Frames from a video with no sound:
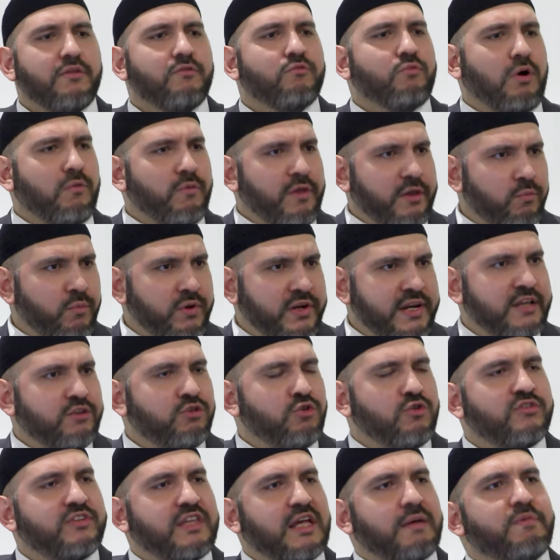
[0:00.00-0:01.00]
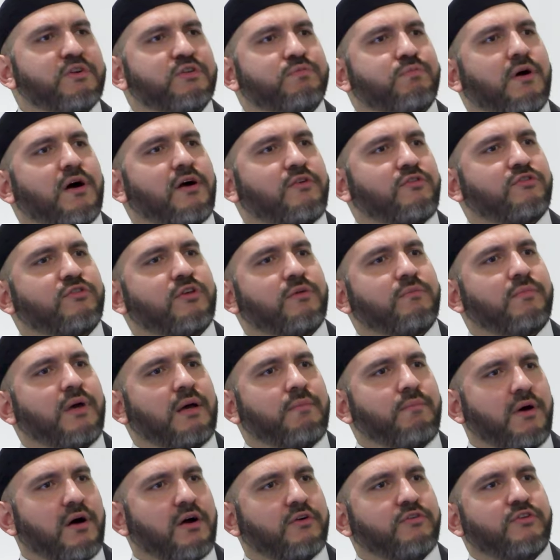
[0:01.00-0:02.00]
well, then we need to establish Marxism,
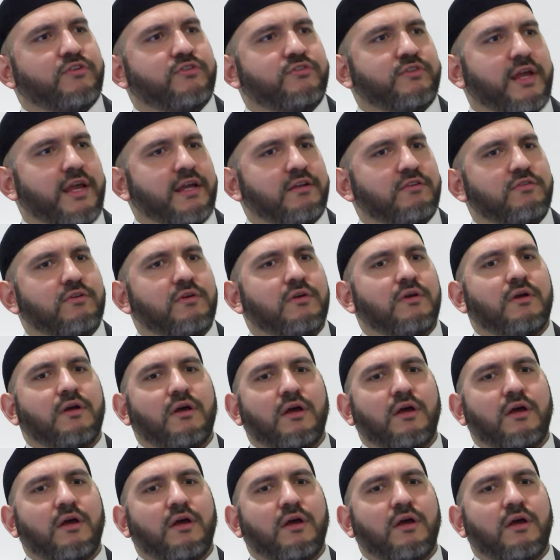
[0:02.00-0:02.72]
a Marxist state,